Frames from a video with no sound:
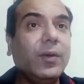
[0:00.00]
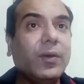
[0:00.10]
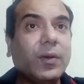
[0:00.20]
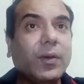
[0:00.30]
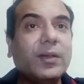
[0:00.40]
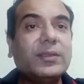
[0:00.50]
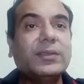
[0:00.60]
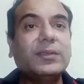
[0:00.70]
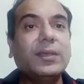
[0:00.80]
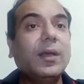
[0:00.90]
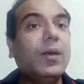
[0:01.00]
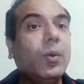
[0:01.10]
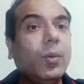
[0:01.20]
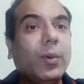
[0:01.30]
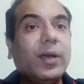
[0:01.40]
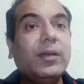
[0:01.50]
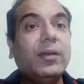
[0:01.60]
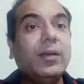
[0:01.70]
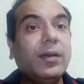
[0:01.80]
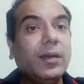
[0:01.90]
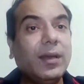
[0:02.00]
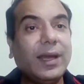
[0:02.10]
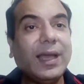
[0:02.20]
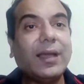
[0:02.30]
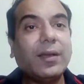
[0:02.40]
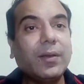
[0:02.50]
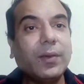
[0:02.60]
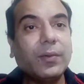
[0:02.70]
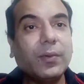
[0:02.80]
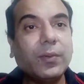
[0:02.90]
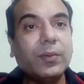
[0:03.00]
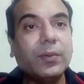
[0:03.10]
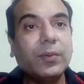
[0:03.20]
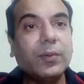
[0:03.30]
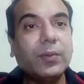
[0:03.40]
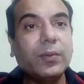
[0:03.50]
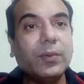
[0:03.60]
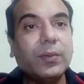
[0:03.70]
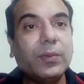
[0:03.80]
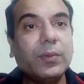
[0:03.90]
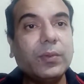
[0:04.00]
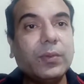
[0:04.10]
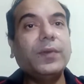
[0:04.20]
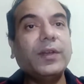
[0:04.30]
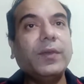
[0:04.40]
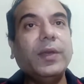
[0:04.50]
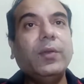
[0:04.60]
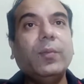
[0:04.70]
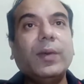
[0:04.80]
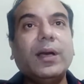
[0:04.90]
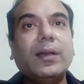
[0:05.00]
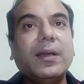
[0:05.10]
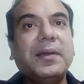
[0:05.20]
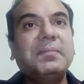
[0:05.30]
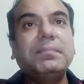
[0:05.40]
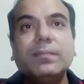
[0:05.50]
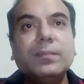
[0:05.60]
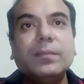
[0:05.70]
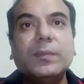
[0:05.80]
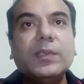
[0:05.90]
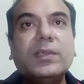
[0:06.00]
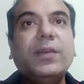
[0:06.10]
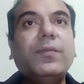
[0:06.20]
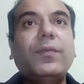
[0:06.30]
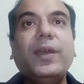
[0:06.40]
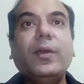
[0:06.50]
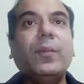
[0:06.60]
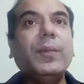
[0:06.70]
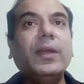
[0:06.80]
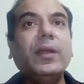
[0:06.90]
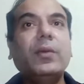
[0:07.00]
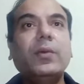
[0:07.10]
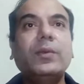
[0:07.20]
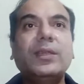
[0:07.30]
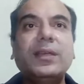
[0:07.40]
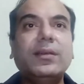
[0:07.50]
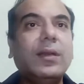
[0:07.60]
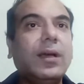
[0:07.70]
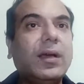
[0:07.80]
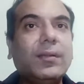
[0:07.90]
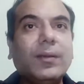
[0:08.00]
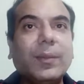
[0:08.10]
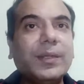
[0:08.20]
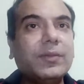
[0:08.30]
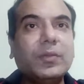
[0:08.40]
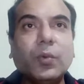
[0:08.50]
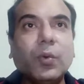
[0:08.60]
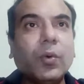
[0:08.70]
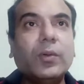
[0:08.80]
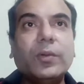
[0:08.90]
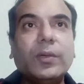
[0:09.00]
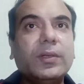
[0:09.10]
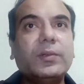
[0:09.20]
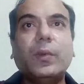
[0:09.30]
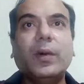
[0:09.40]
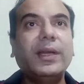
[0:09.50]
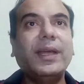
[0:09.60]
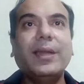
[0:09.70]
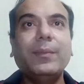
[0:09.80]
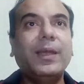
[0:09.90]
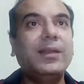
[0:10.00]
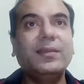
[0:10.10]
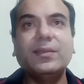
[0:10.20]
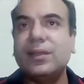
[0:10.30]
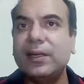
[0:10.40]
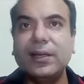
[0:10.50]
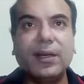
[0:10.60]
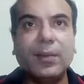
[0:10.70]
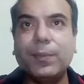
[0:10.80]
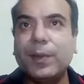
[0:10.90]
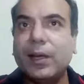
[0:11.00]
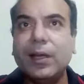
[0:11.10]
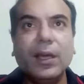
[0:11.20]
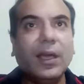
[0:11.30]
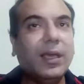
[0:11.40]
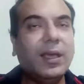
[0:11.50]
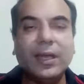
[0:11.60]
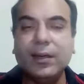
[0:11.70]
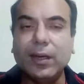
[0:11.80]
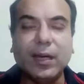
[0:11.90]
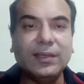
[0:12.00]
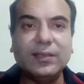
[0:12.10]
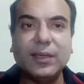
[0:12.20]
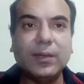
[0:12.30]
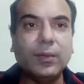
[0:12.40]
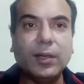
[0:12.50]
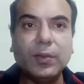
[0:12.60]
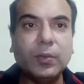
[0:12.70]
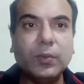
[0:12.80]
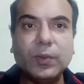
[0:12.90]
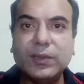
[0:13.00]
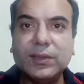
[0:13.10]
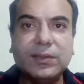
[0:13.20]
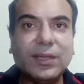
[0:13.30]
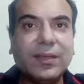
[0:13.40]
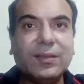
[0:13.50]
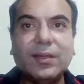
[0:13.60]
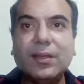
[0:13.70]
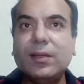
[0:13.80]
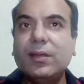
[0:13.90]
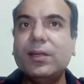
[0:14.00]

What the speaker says: crossed 1 lakh crore of revenue mark. And see, phenomenal. I mean, so some time they started in say 2006, and